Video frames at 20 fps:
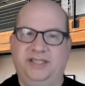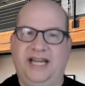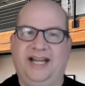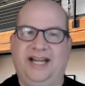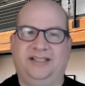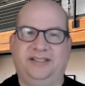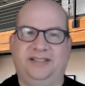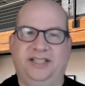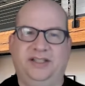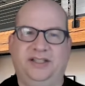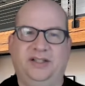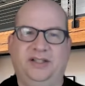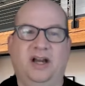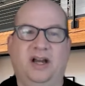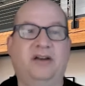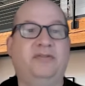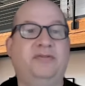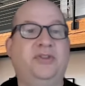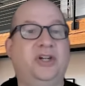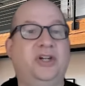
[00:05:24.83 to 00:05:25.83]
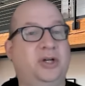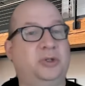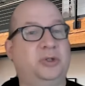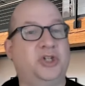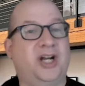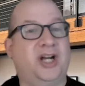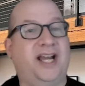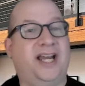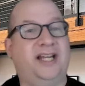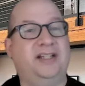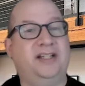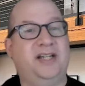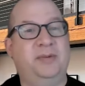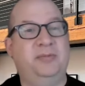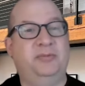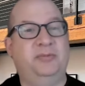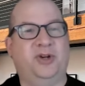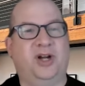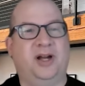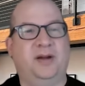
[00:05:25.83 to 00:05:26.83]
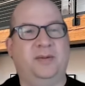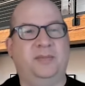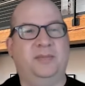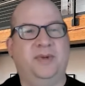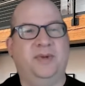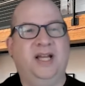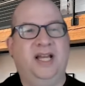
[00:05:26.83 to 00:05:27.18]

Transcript: exactly of the culture I had come from.